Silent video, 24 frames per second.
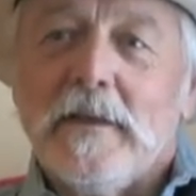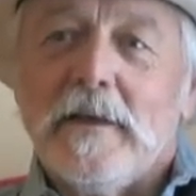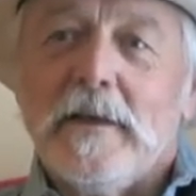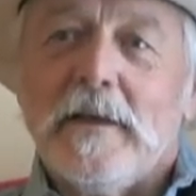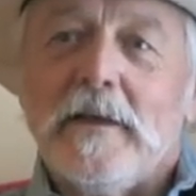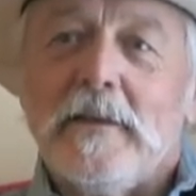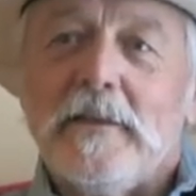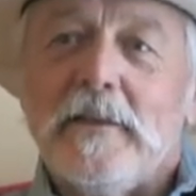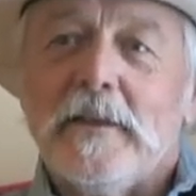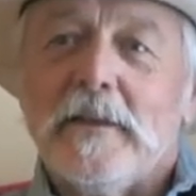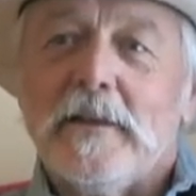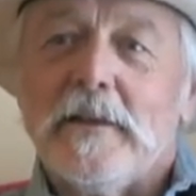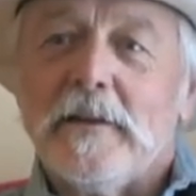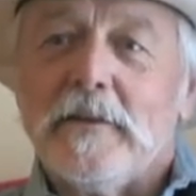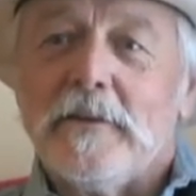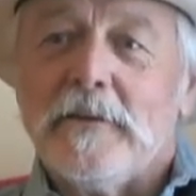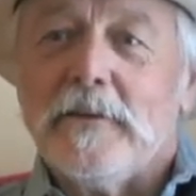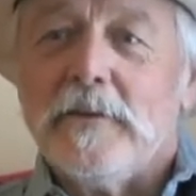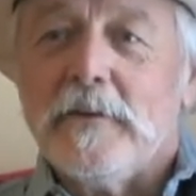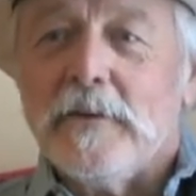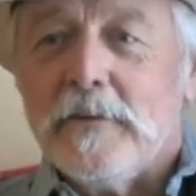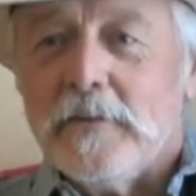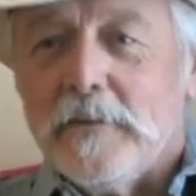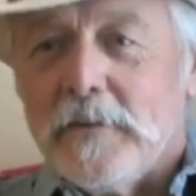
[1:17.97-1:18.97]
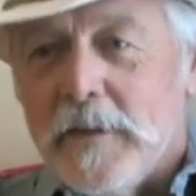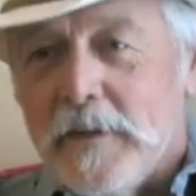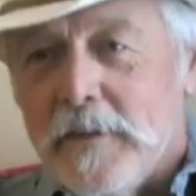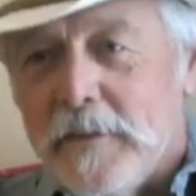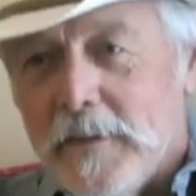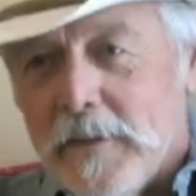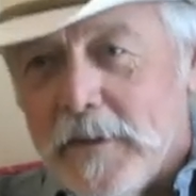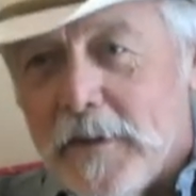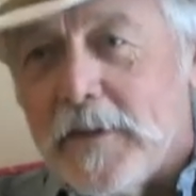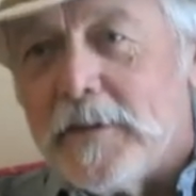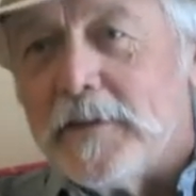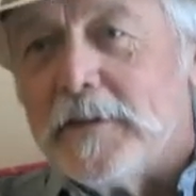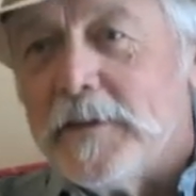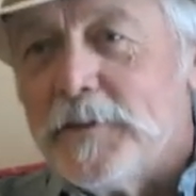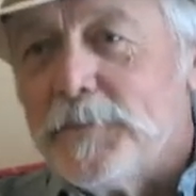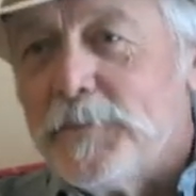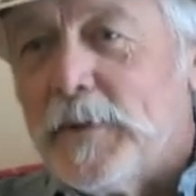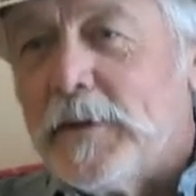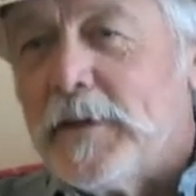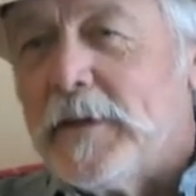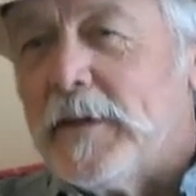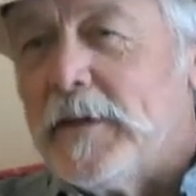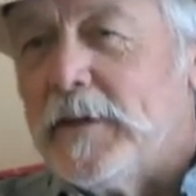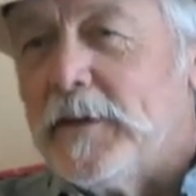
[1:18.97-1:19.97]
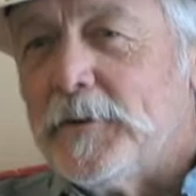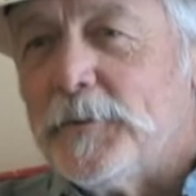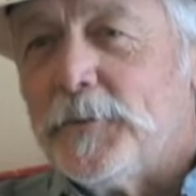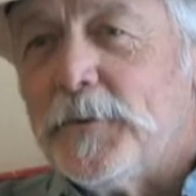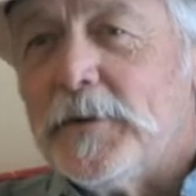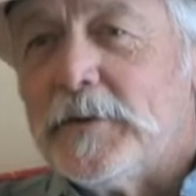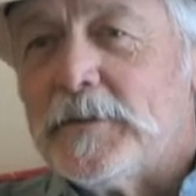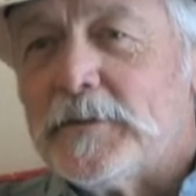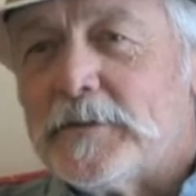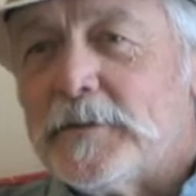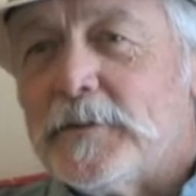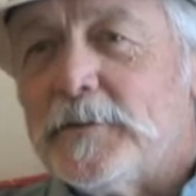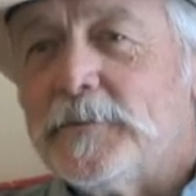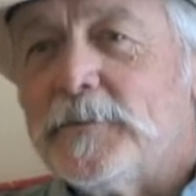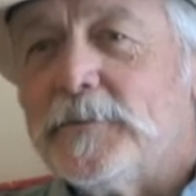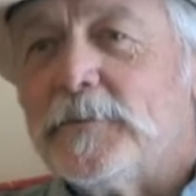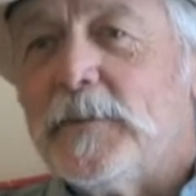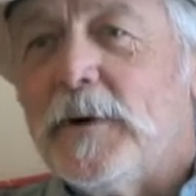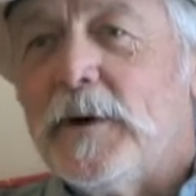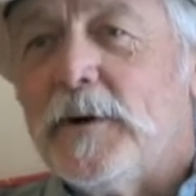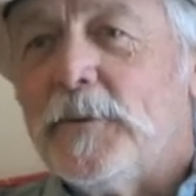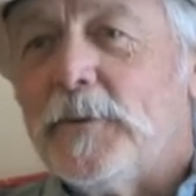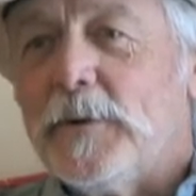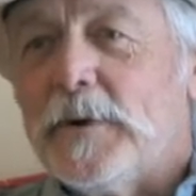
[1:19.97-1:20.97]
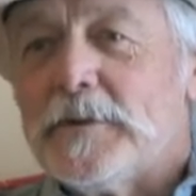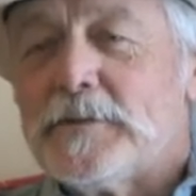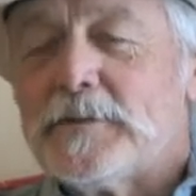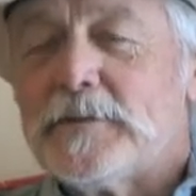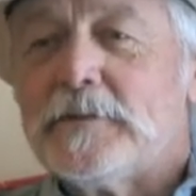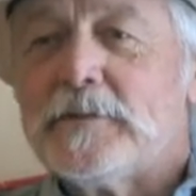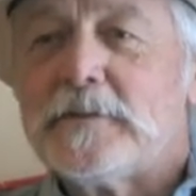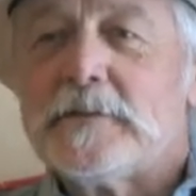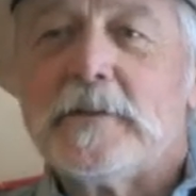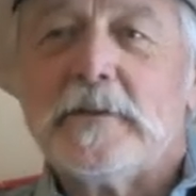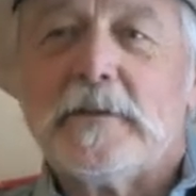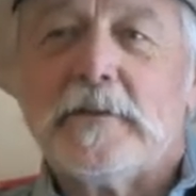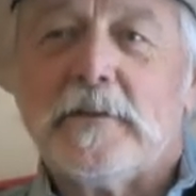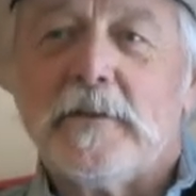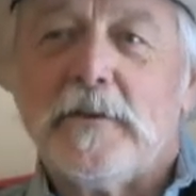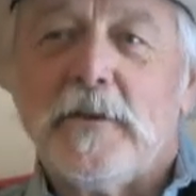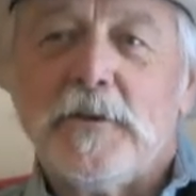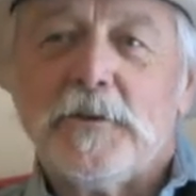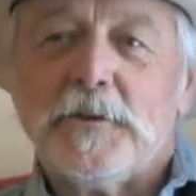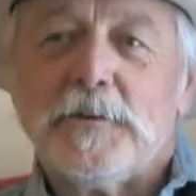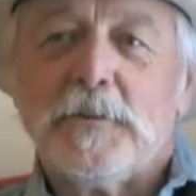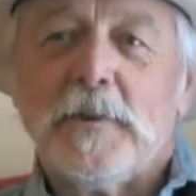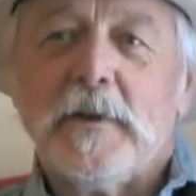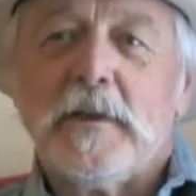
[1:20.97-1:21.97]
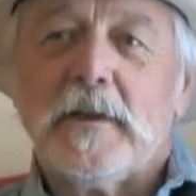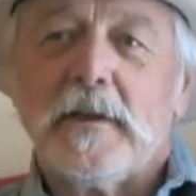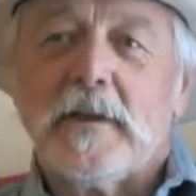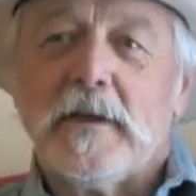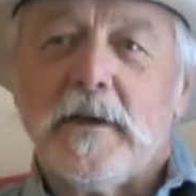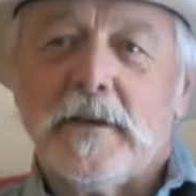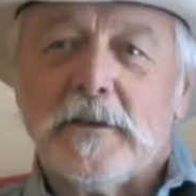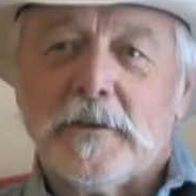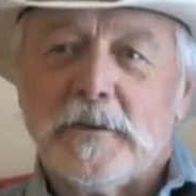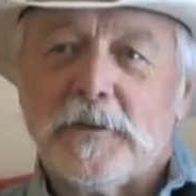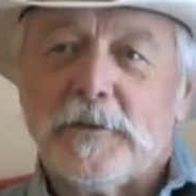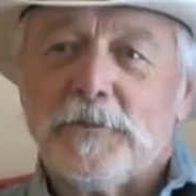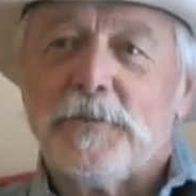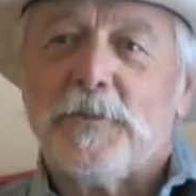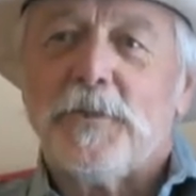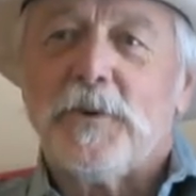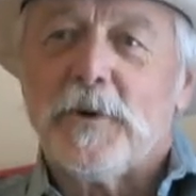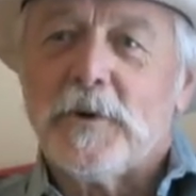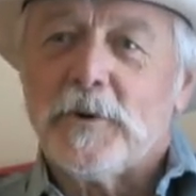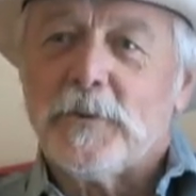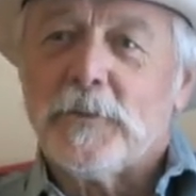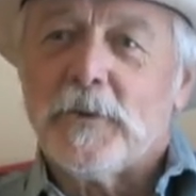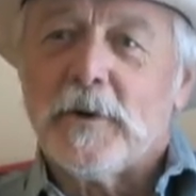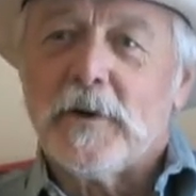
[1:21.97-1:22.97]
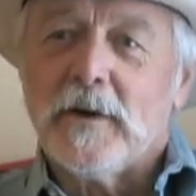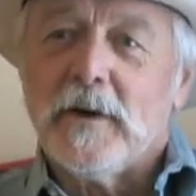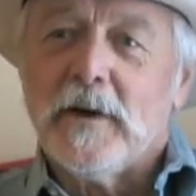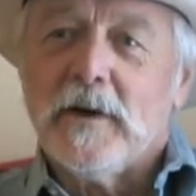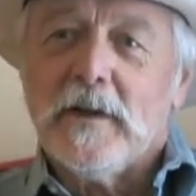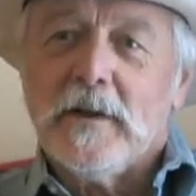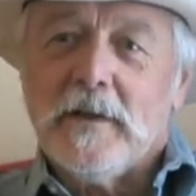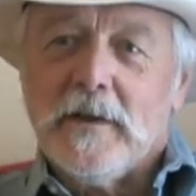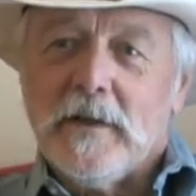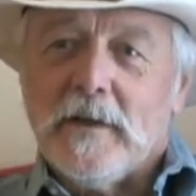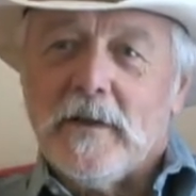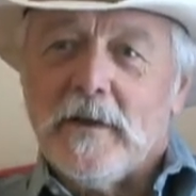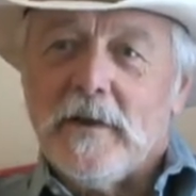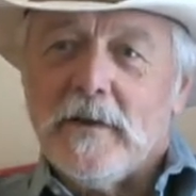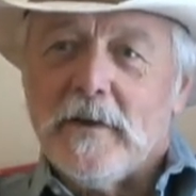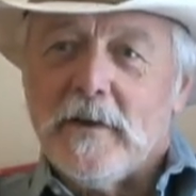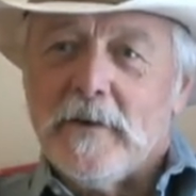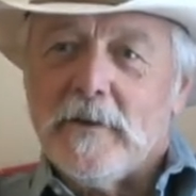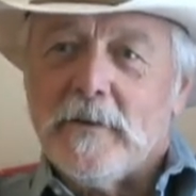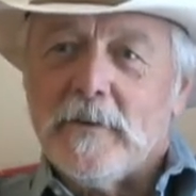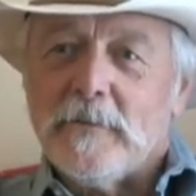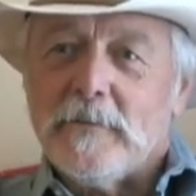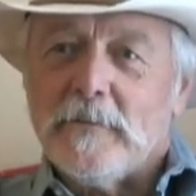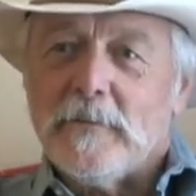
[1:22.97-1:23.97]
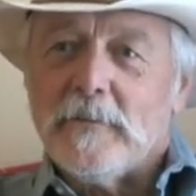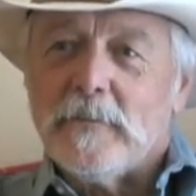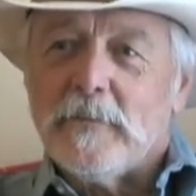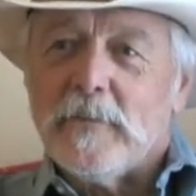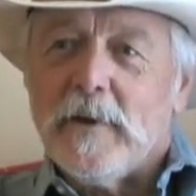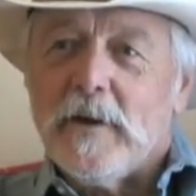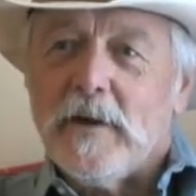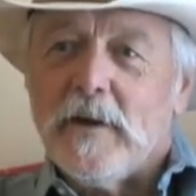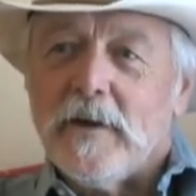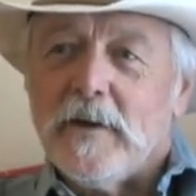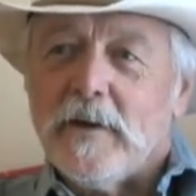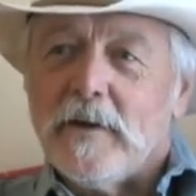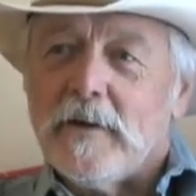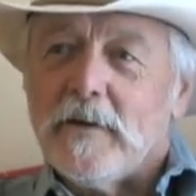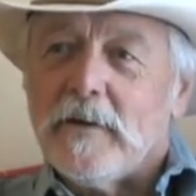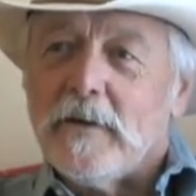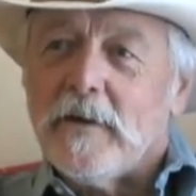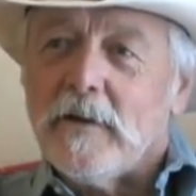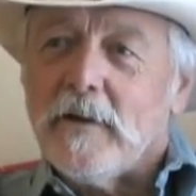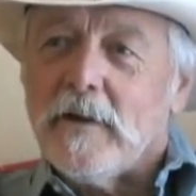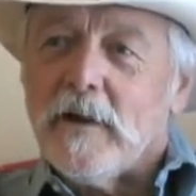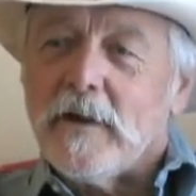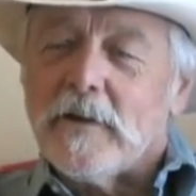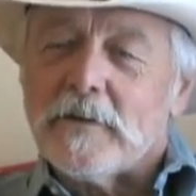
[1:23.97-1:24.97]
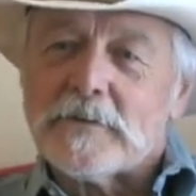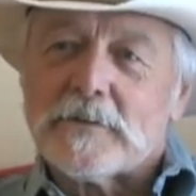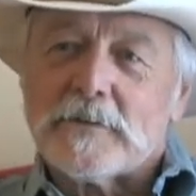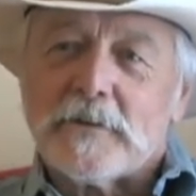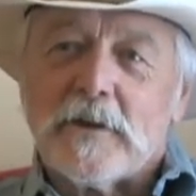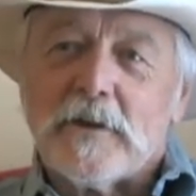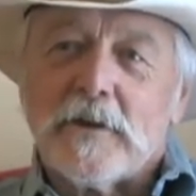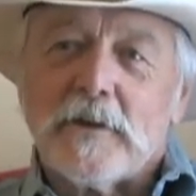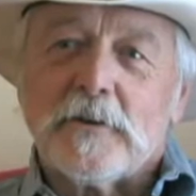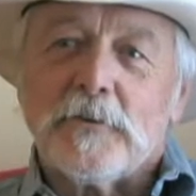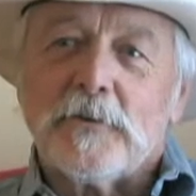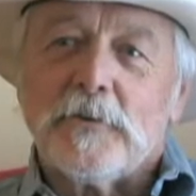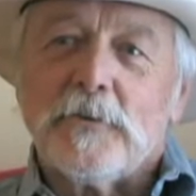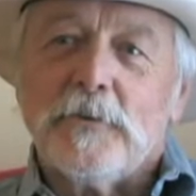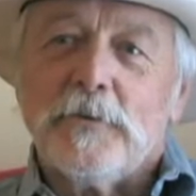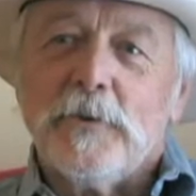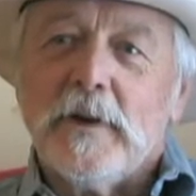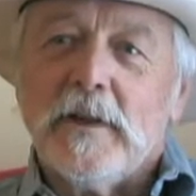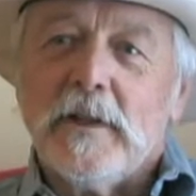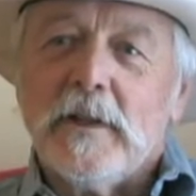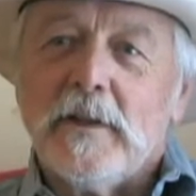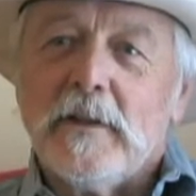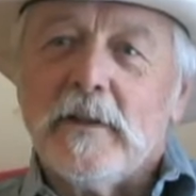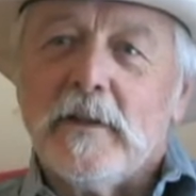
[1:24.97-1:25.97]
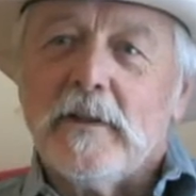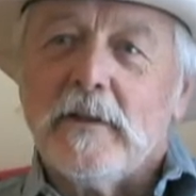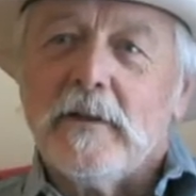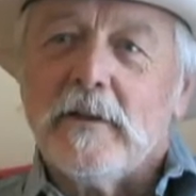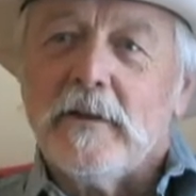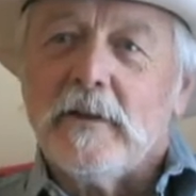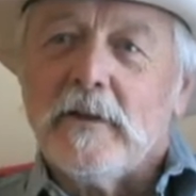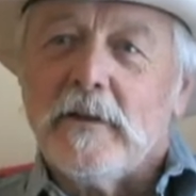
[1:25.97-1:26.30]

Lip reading: And then I did begin to read some Westerns, and ultimately got to the point where um, uh, I started reading